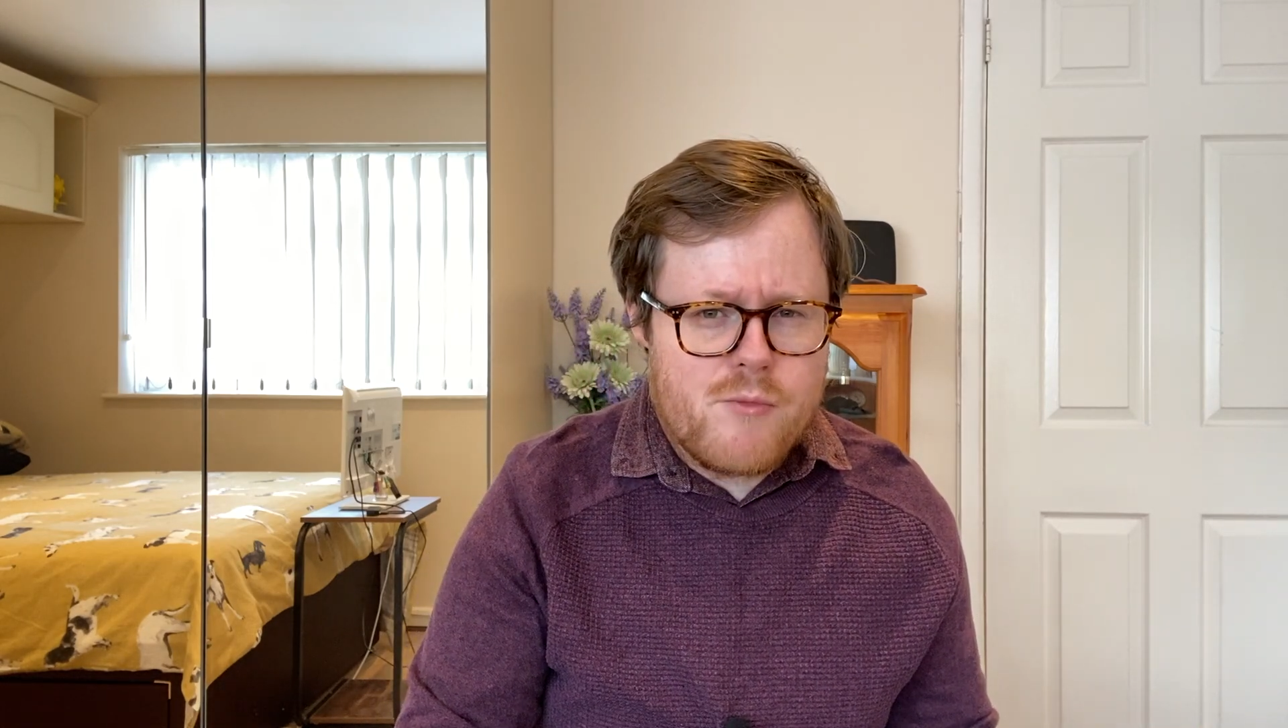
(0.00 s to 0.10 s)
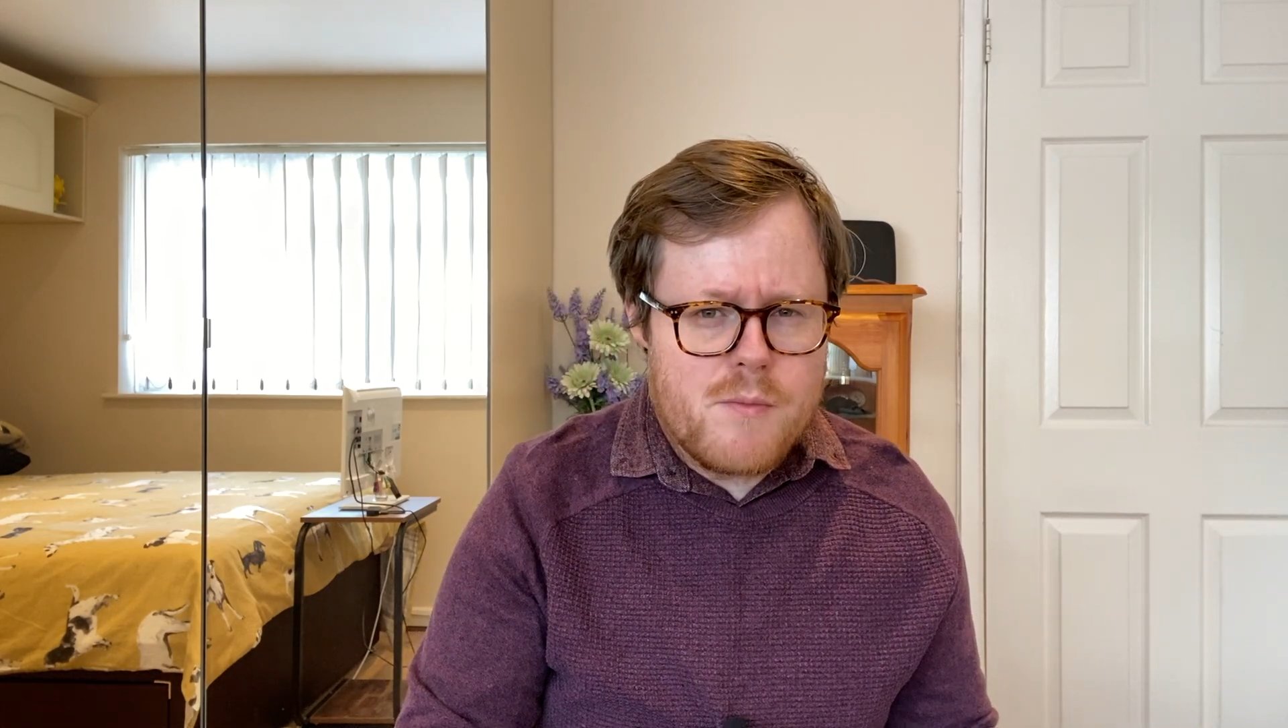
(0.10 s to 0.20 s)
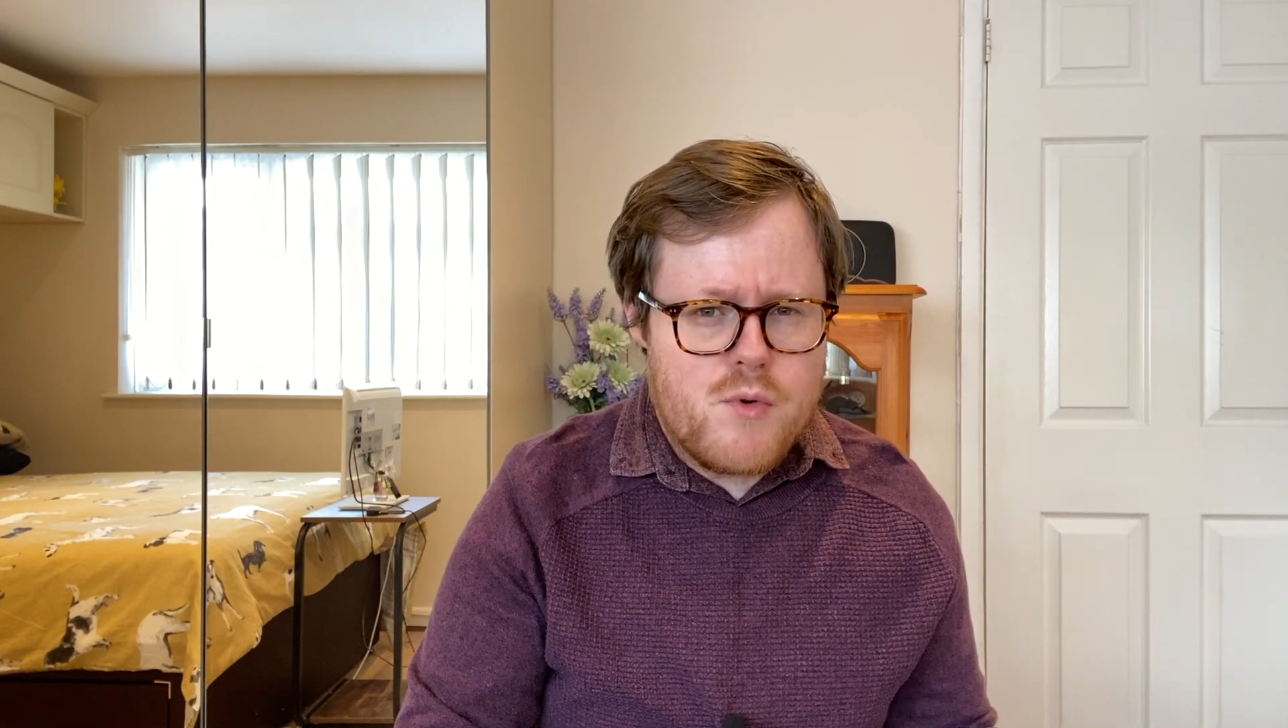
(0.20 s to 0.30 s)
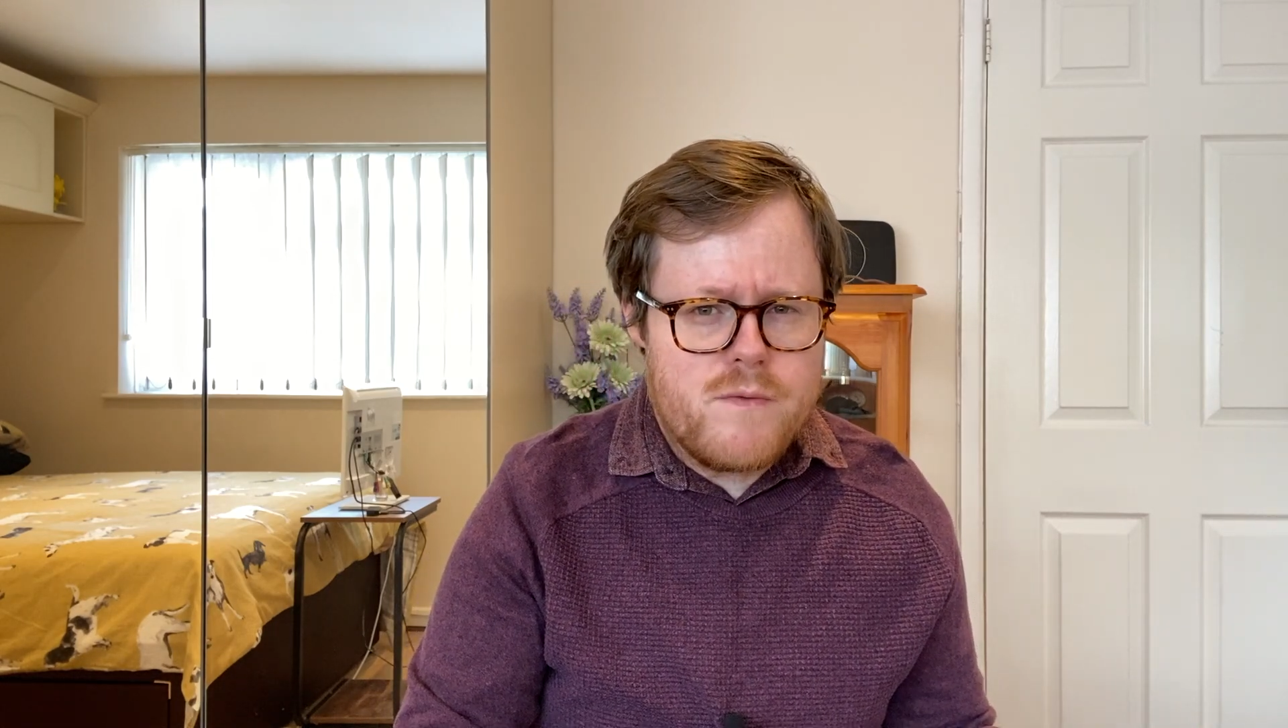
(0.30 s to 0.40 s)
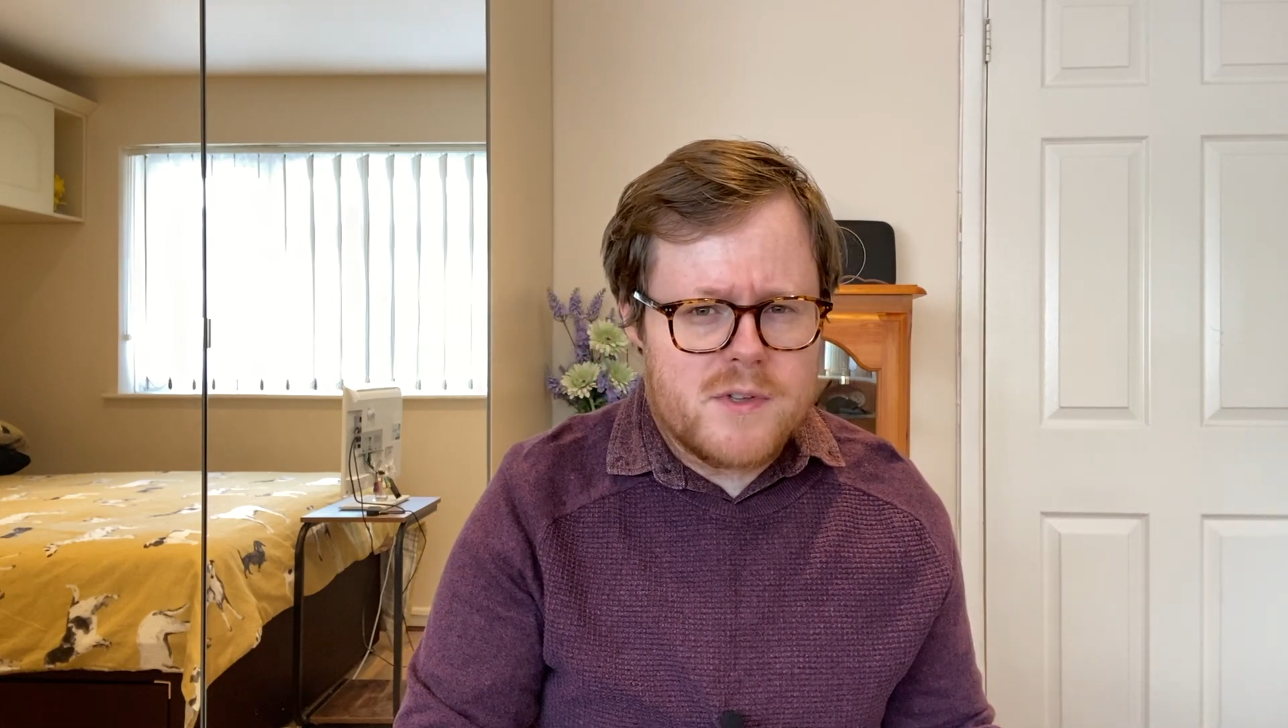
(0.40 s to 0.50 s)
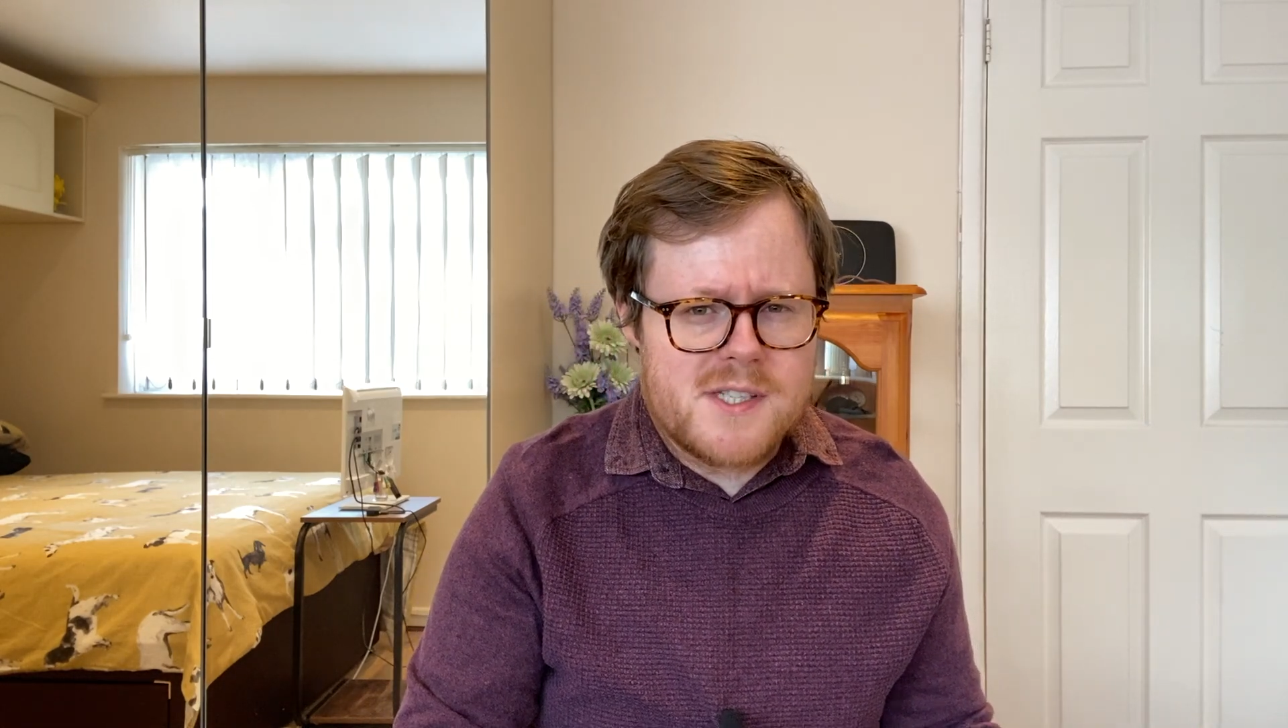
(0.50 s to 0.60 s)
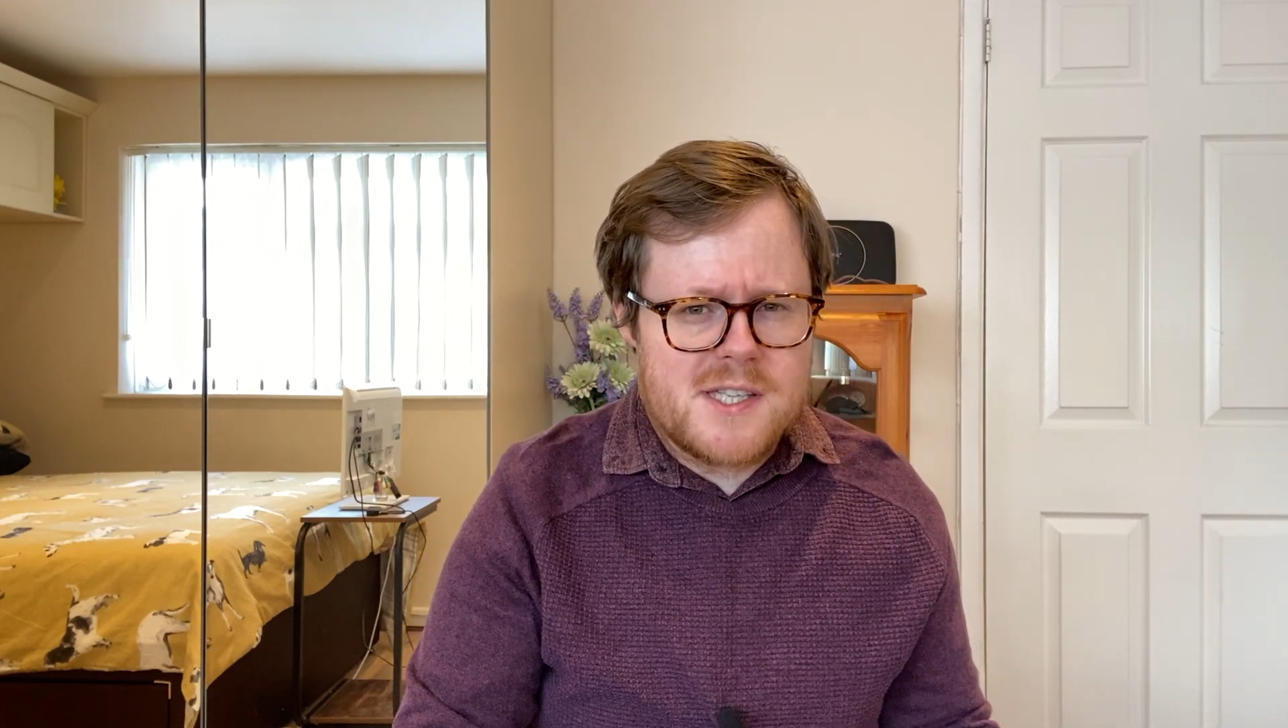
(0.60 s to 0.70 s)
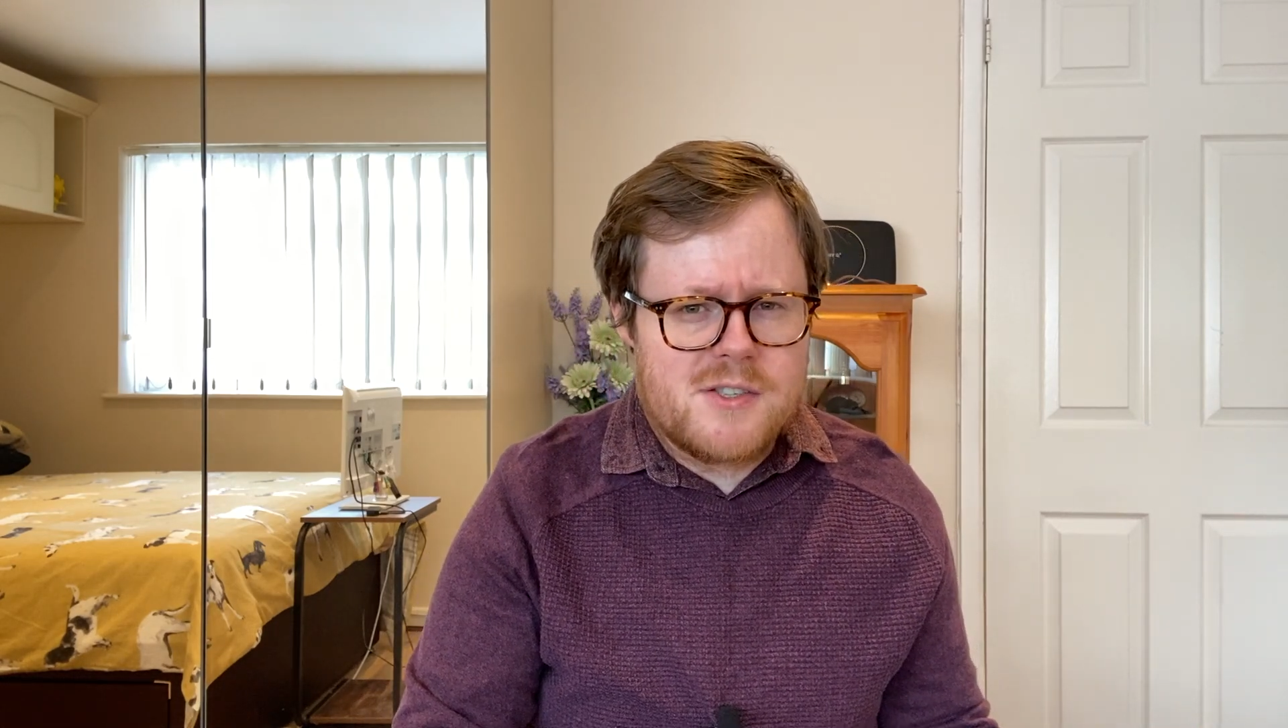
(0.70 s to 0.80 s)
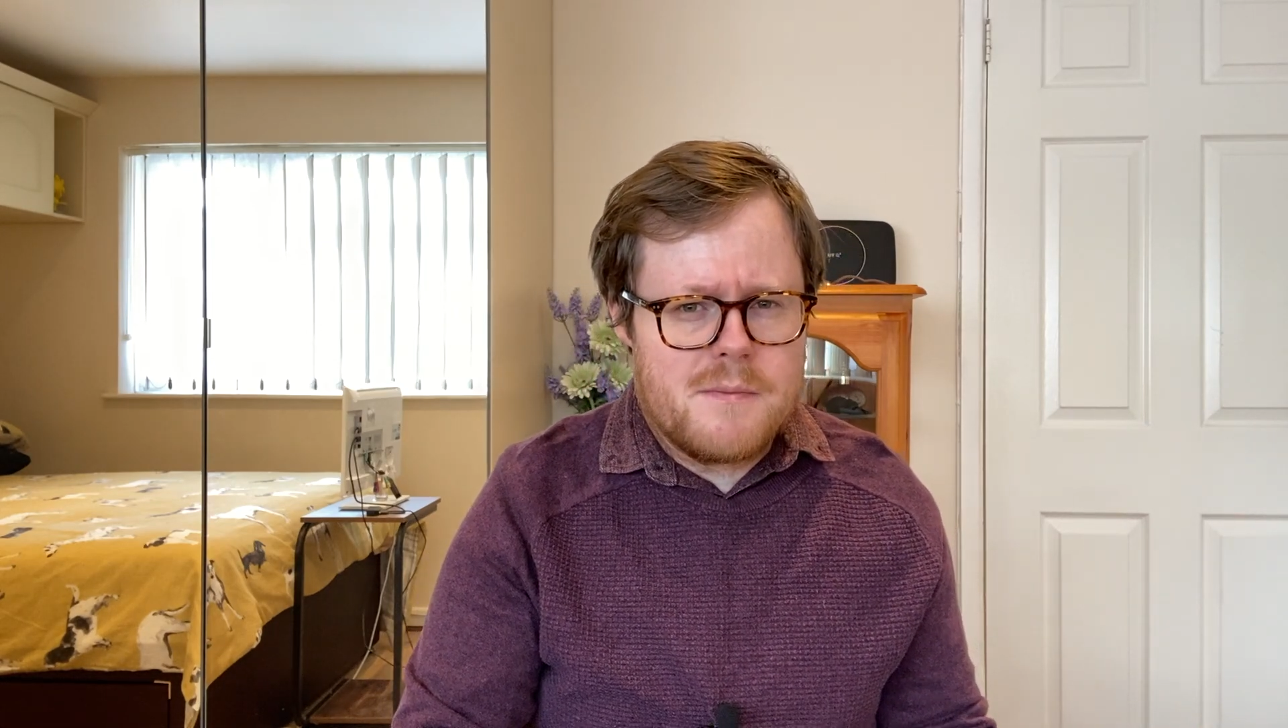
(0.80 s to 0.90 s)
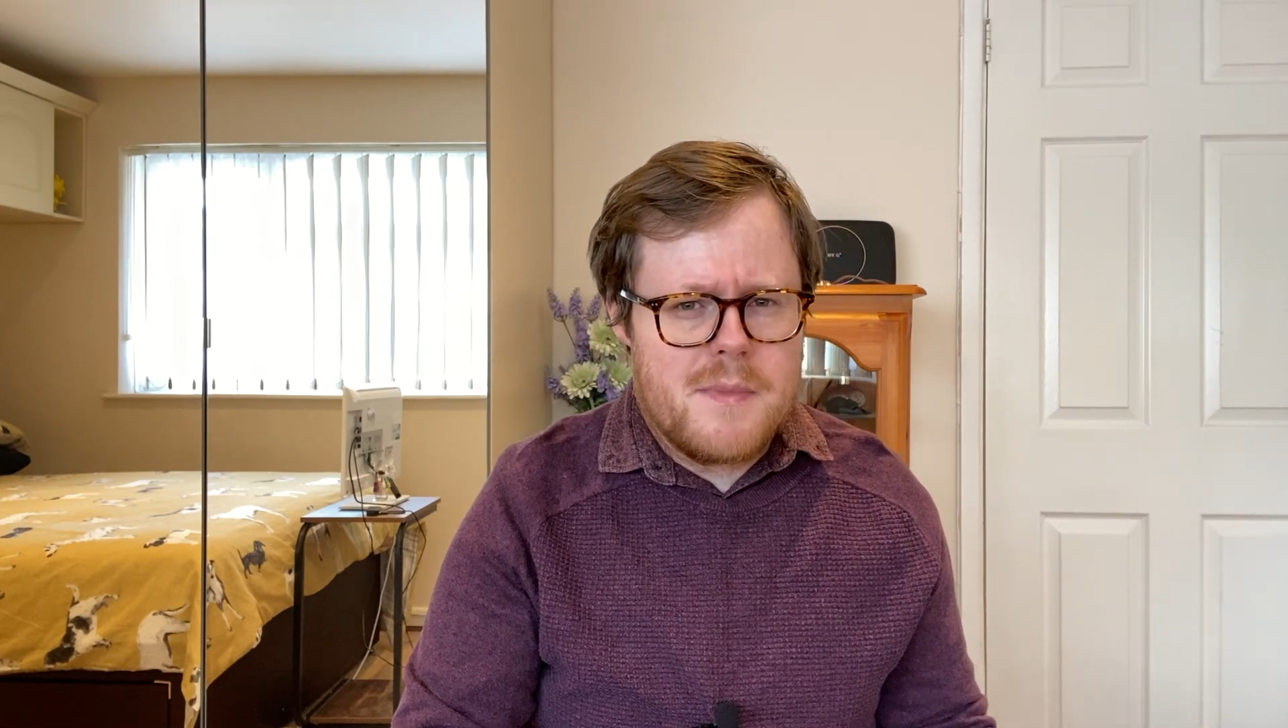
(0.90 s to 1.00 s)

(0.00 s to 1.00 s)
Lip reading: removal system